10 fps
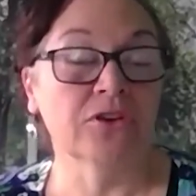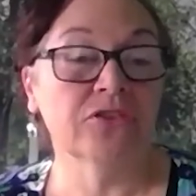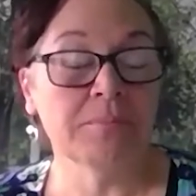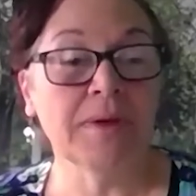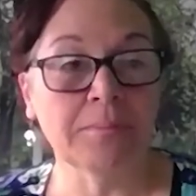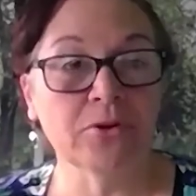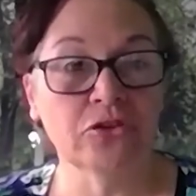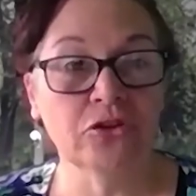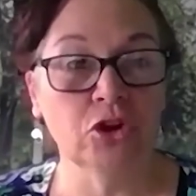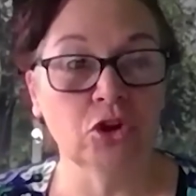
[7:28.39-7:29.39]
some
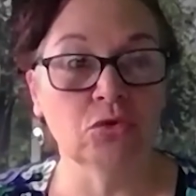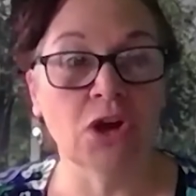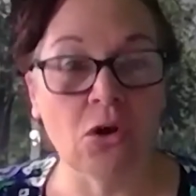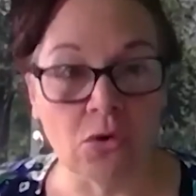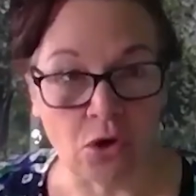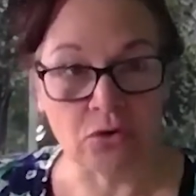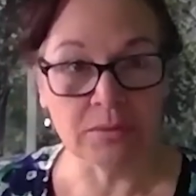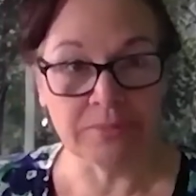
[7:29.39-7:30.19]
members who co-own a